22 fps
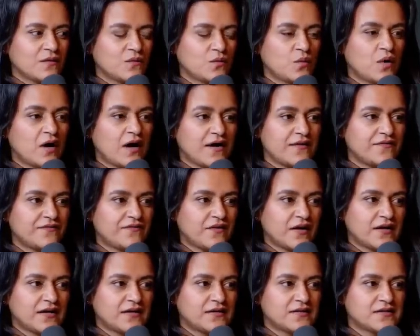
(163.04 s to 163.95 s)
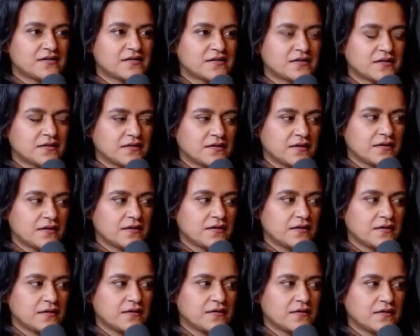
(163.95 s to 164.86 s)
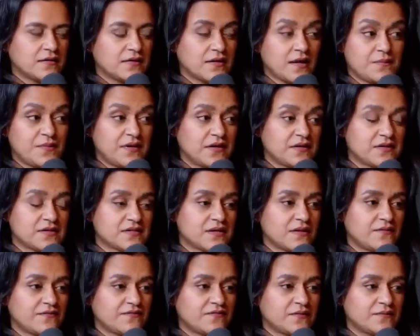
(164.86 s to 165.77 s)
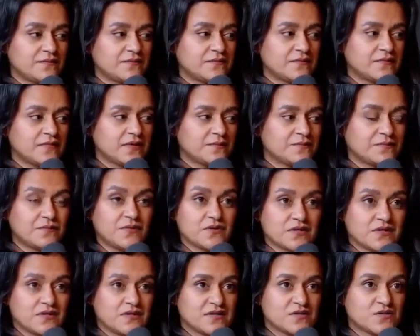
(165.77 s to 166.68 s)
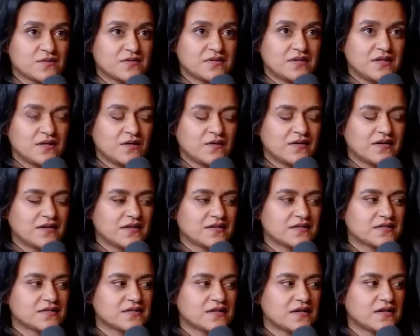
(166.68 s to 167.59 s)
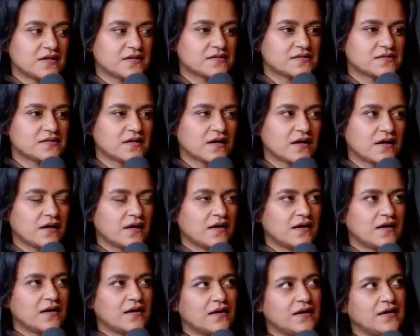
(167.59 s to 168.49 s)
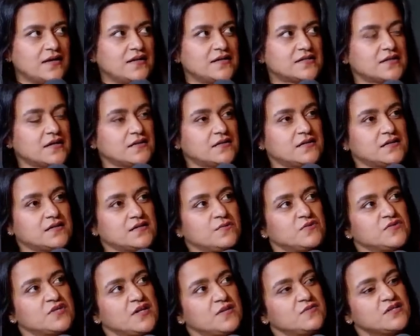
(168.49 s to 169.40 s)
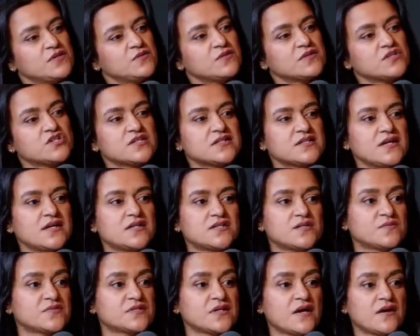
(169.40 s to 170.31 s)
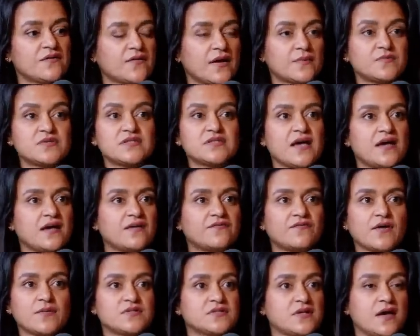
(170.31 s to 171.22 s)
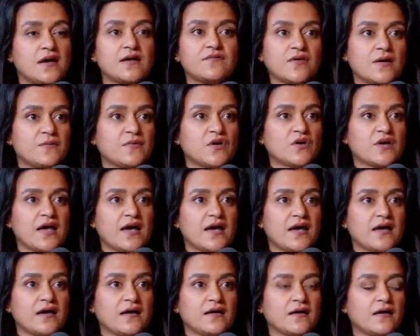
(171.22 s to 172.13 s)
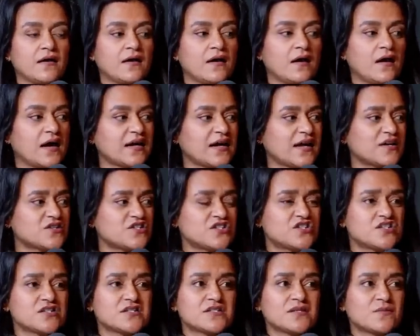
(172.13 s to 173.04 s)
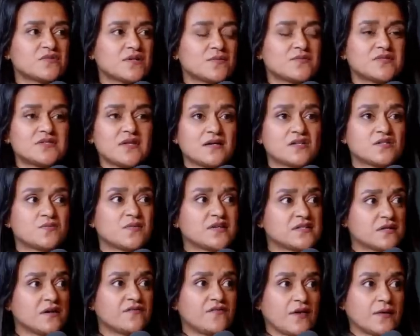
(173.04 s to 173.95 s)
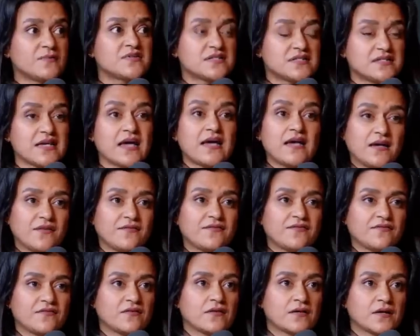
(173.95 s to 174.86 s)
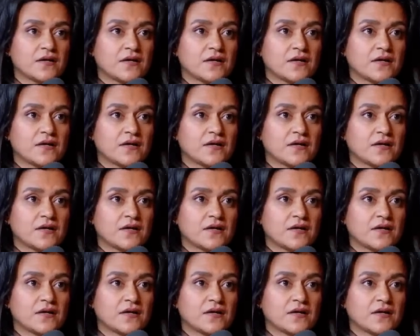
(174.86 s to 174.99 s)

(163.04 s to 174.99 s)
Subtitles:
What I find, and I picked this up from a podcast with Lewis, is he said that sometimes he would just say to himself, I'm safe, I'm safe, I'm okay. And actually just sometimes saying to myself, I'm safe,